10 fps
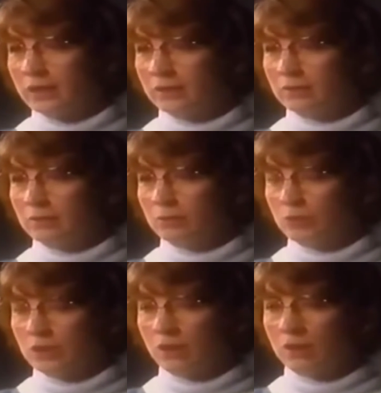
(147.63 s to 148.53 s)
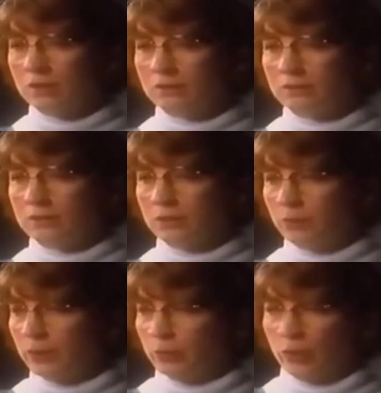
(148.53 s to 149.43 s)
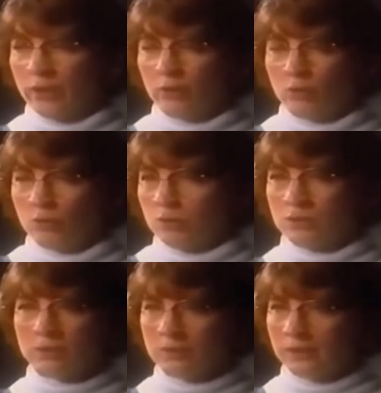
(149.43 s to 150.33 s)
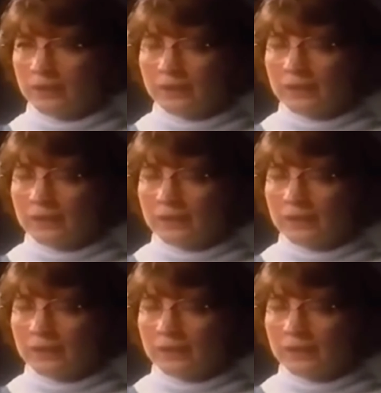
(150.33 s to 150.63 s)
He was on this big brown horse.